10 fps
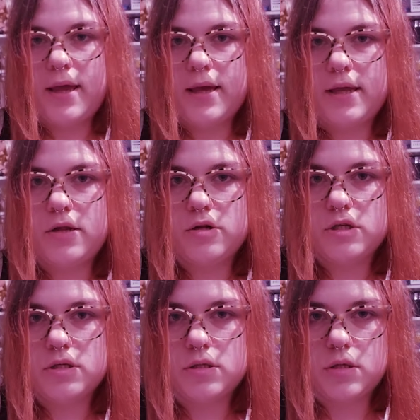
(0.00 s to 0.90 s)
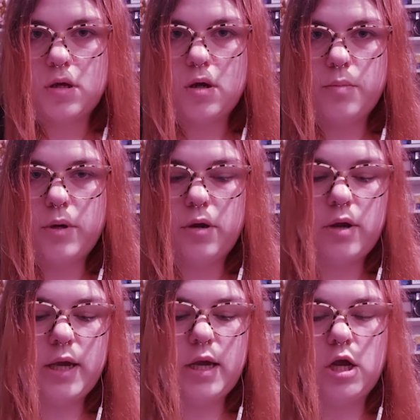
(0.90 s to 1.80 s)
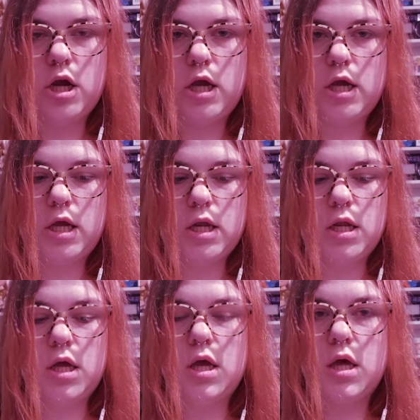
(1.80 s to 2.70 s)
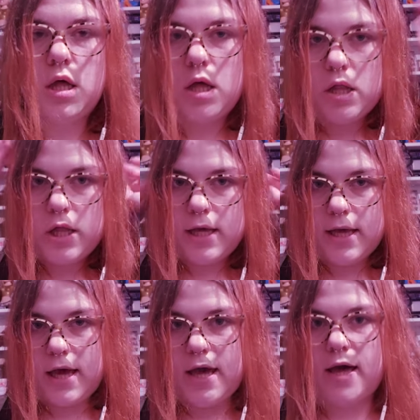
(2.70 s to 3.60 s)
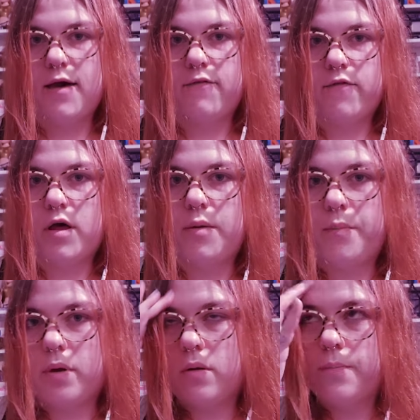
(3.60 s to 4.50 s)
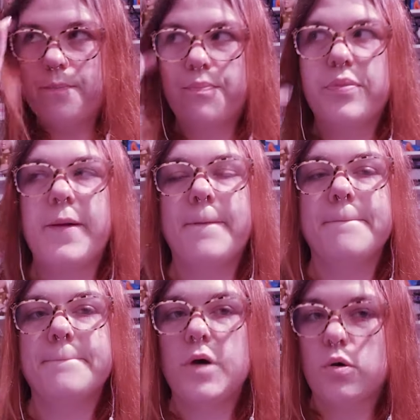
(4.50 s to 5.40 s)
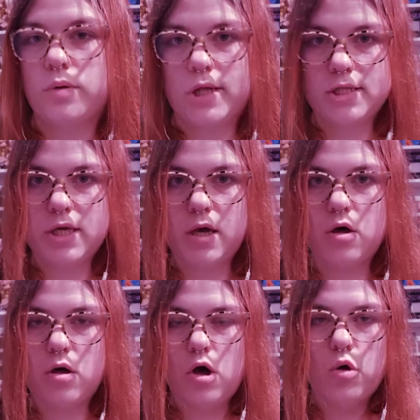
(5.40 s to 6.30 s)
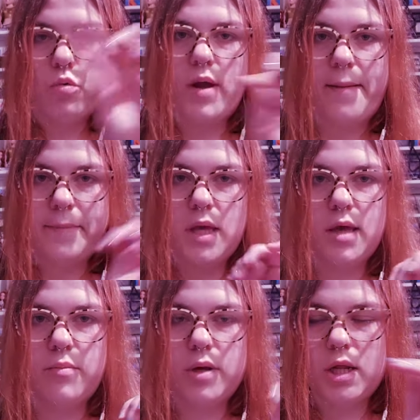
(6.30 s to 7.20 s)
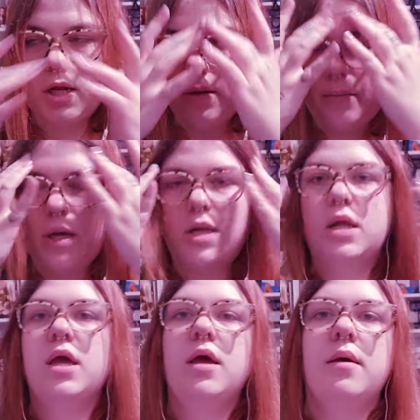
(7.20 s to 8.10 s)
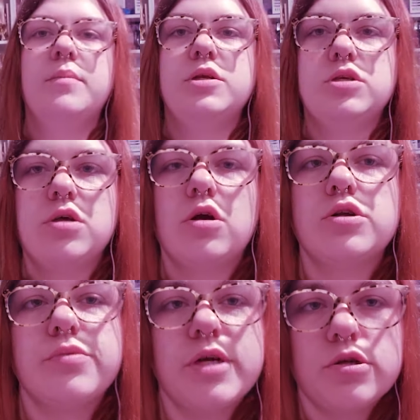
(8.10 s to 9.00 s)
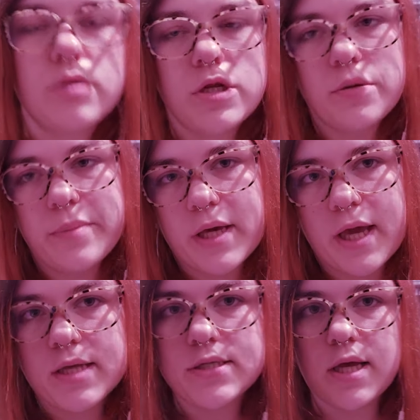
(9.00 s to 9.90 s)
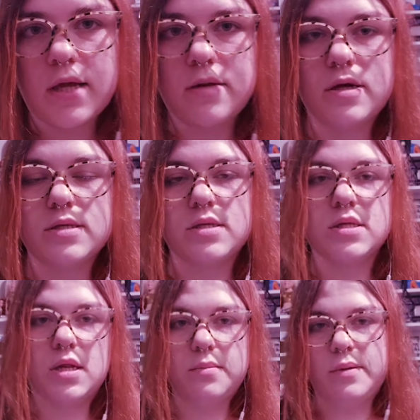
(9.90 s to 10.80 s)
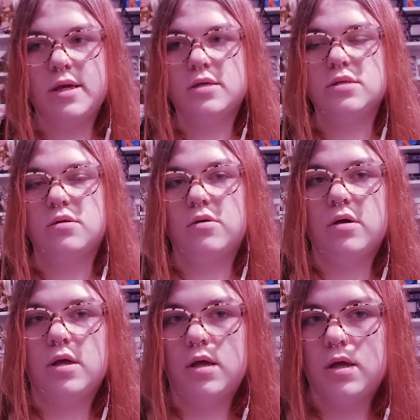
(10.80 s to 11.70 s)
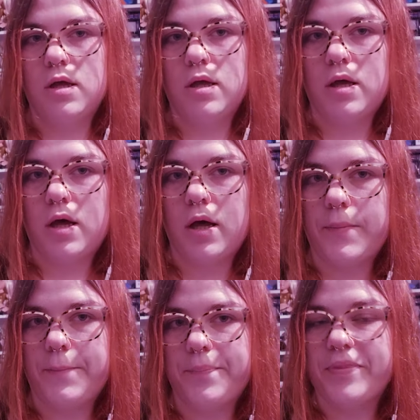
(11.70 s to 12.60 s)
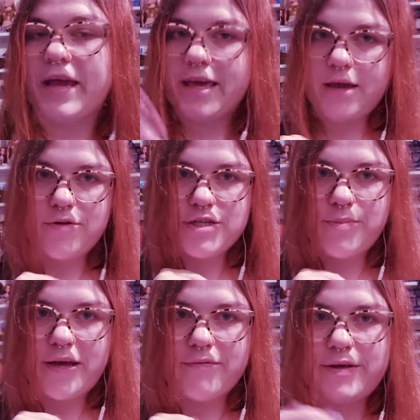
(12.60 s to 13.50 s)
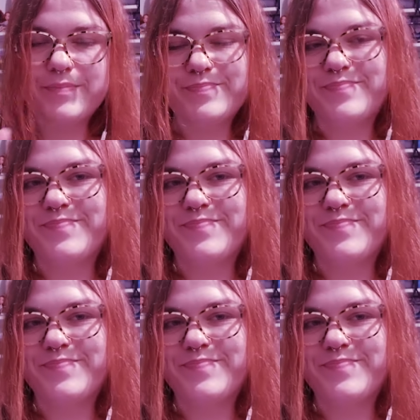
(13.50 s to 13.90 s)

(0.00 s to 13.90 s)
And can you just put your hair in like a half up ponytail? I'll wrap it and put it in a bun, but it's just hard to reach around your big ass head because it's kind of big, so I can't reach the back of it.